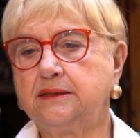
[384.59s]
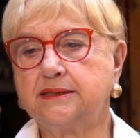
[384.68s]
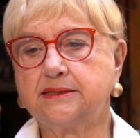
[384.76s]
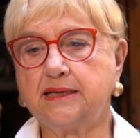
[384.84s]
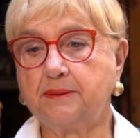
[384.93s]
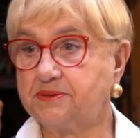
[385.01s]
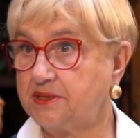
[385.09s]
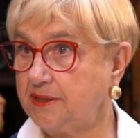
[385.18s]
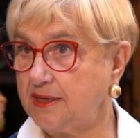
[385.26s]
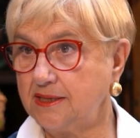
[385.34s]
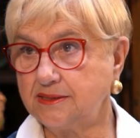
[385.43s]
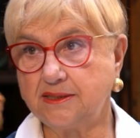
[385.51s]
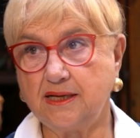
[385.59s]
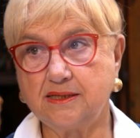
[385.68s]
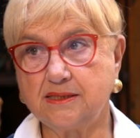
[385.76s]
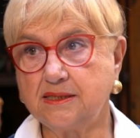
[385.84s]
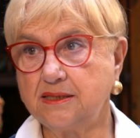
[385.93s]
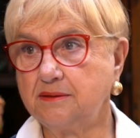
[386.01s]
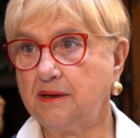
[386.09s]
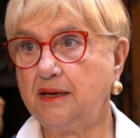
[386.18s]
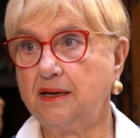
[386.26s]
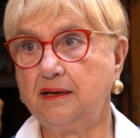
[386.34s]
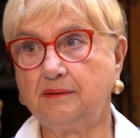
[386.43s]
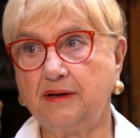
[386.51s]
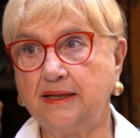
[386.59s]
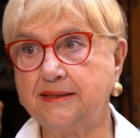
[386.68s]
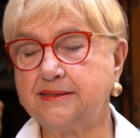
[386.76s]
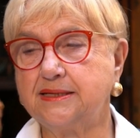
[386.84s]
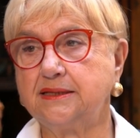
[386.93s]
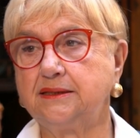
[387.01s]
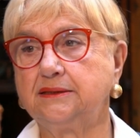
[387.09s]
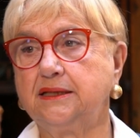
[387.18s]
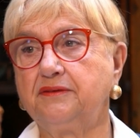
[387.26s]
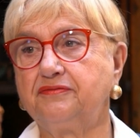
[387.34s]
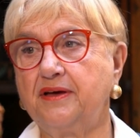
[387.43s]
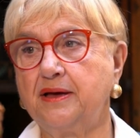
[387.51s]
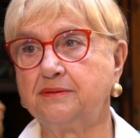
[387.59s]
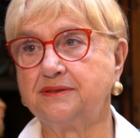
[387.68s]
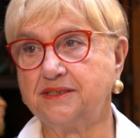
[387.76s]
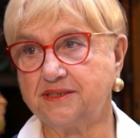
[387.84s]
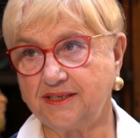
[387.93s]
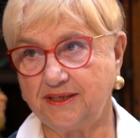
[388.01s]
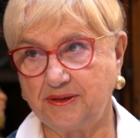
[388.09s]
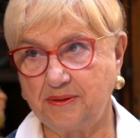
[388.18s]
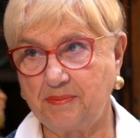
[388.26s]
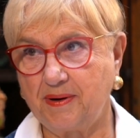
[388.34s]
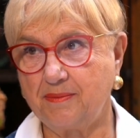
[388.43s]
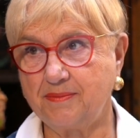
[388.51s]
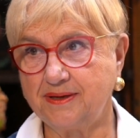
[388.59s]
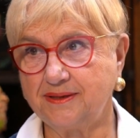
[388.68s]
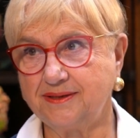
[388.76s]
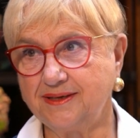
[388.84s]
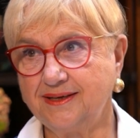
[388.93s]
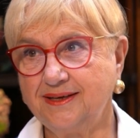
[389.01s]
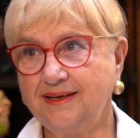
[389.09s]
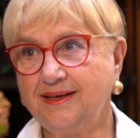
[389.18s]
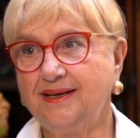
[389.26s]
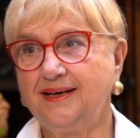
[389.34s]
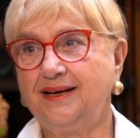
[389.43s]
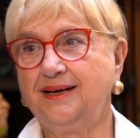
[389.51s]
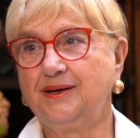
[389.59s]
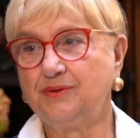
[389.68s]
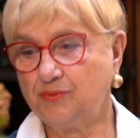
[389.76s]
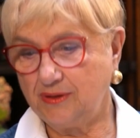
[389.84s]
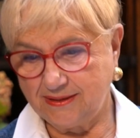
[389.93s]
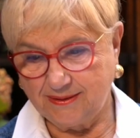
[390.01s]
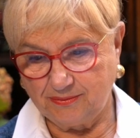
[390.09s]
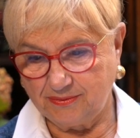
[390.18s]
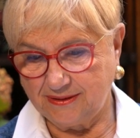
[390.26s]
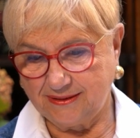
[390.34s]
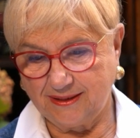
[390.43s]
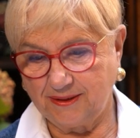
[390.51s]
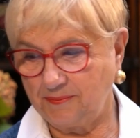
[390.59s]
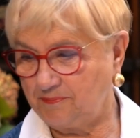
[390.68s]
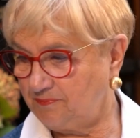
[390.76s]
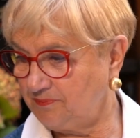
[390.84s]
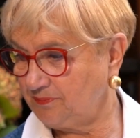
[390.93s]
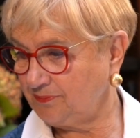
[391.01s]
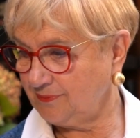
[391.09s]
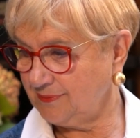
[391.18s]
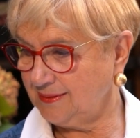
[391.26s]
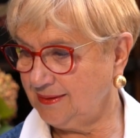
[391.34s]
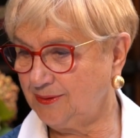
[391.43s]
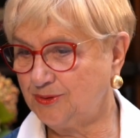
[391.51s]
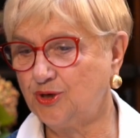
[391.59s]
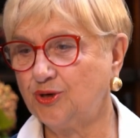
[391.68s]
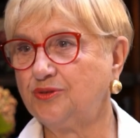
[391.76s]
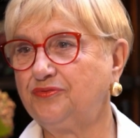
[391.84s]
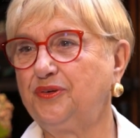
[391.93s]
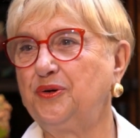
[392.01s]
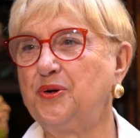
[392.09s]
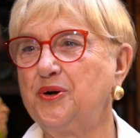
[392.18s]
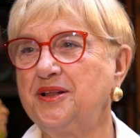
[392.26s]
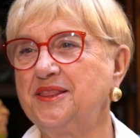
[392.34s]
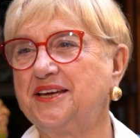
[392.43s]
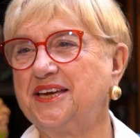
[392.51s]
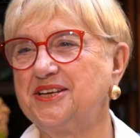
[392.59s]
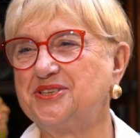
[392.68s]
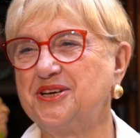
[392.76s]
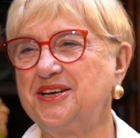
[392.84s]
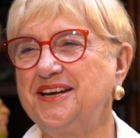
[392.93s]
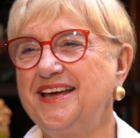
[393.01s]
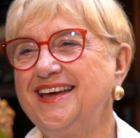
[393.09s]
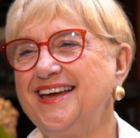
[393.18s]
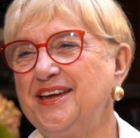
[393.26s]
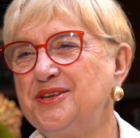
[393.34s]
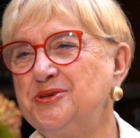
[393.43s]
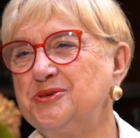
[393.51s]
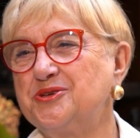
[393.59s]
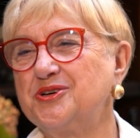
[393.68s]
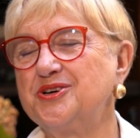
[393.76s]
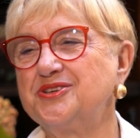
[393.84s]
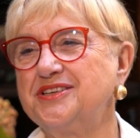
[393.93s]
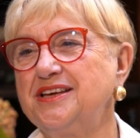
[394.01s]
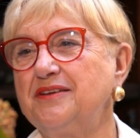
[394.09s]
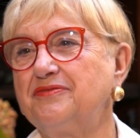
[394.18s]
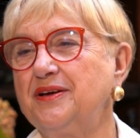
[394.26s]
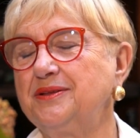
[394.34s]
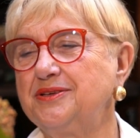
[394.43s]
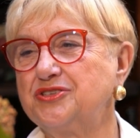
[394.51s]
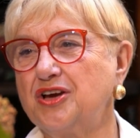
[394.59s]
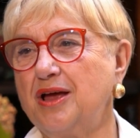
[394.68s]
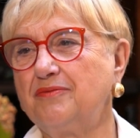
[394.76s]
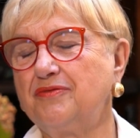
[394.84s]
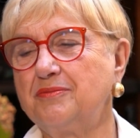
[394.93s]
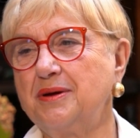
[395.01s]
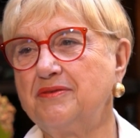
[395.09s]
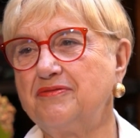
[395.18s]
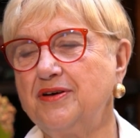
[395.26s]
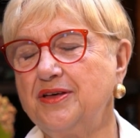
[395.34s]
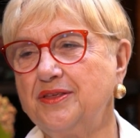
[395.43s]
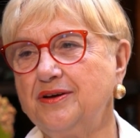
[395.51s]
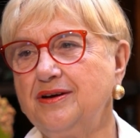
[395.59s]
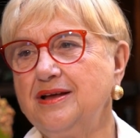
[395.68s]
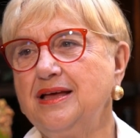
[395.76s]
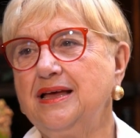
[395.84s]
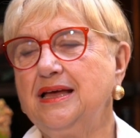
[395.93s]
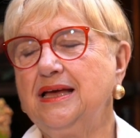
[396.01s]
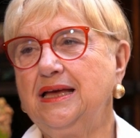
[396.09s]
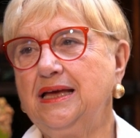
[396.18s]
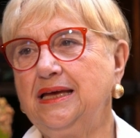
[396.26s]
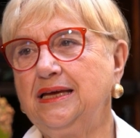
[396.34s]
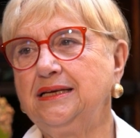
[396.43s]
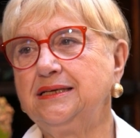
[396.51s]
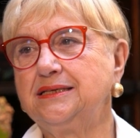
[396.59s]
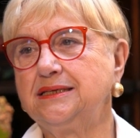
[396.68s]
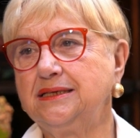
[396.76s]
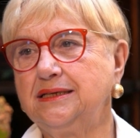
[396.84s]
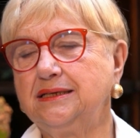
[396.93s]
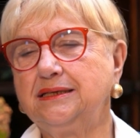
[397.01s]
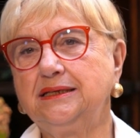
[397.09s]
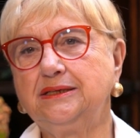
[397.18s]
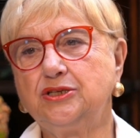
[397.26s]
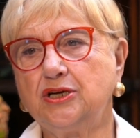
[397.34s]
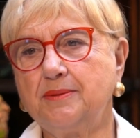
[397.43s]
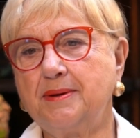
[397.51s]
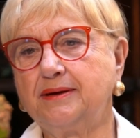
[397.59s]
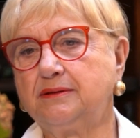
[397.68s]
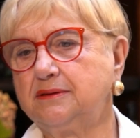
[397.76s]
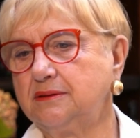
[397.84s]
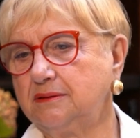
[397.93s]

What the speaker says: they subsidized us, and until they found this little apartment with the dirt floor in the kitchen in New Jersey. I found a job for my father, and it took about